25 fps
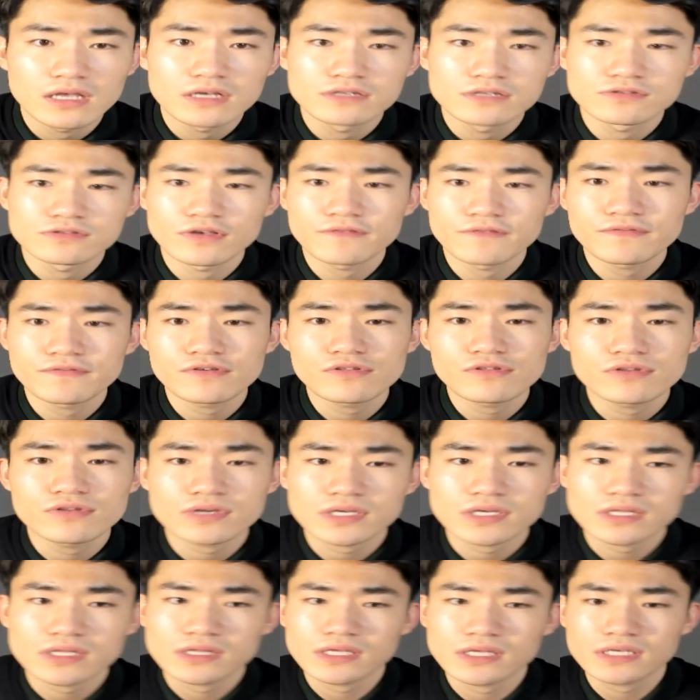So if you look
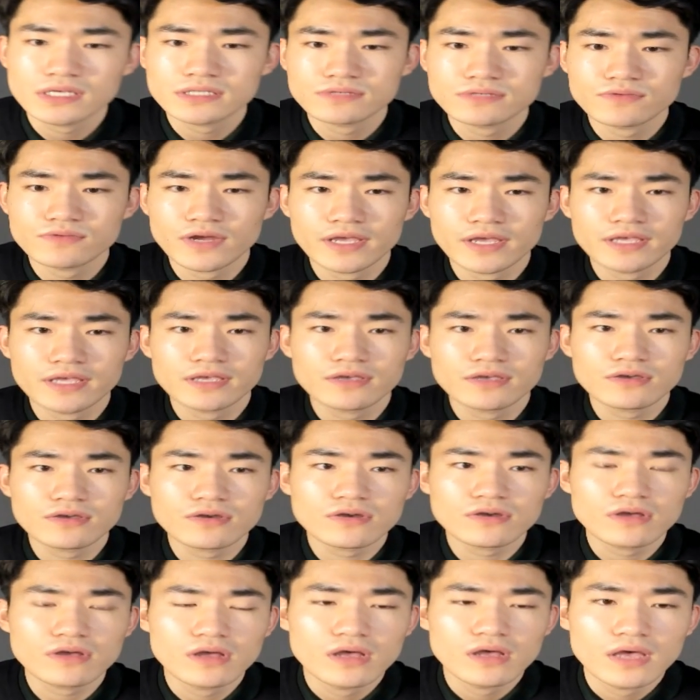at things right
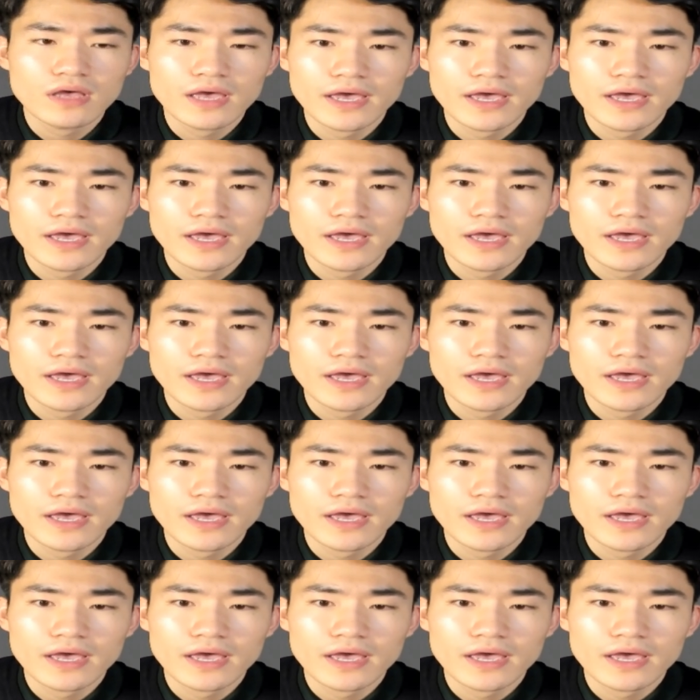here,